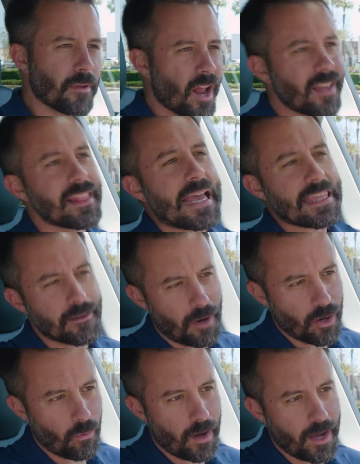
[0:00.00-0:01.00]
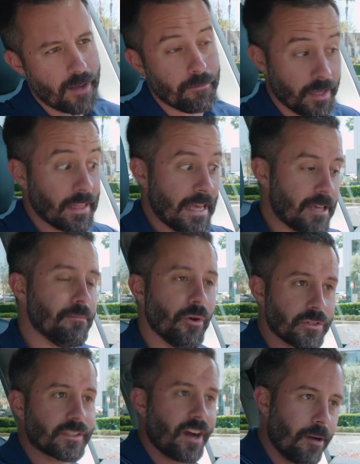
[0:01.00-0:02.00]
But unlike the Model Y, but like
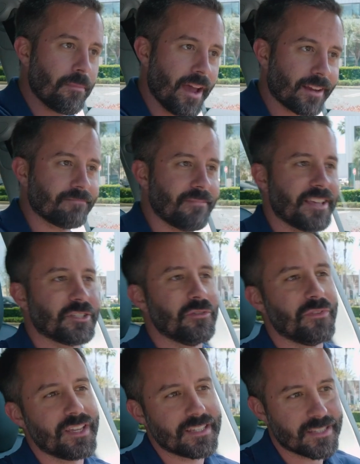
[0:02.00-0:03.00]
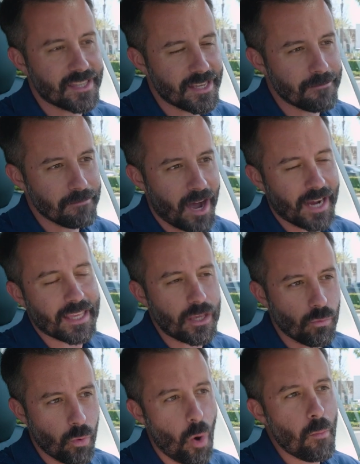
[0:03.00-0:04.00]
most compact SUVs, the Mach-E
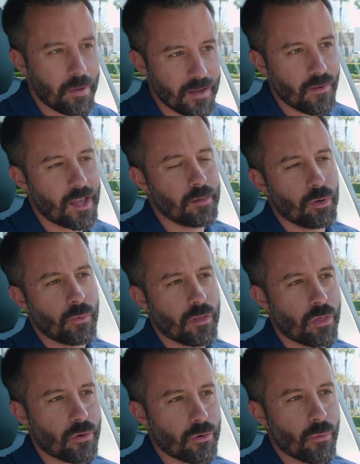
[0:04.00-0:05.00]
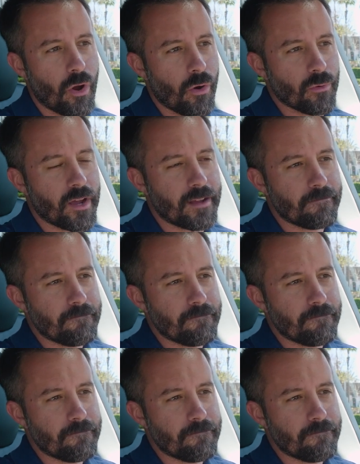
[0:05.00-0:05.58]
won't be available with a third row, right?